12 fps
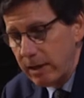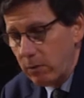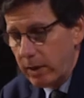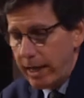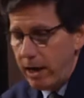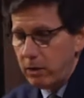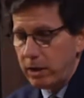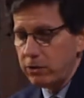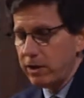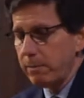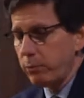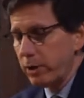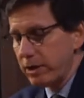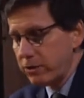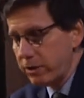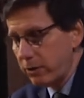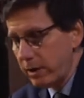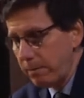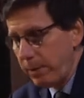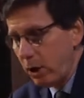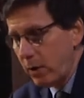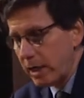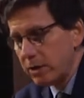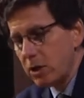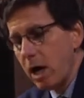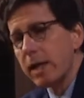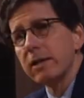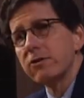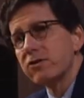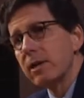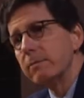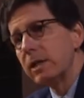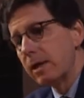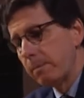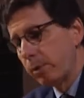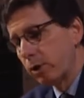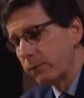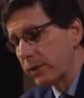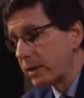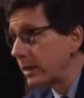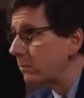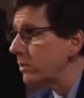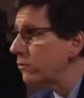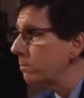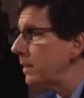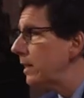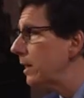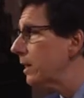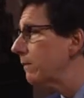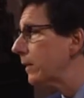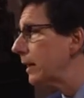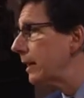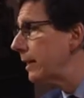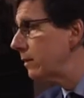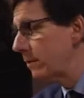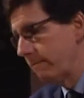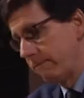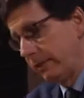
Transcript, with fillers: The renowned contemporary Syrian poet Adonis summed it up perfectly when speaking of Khalil.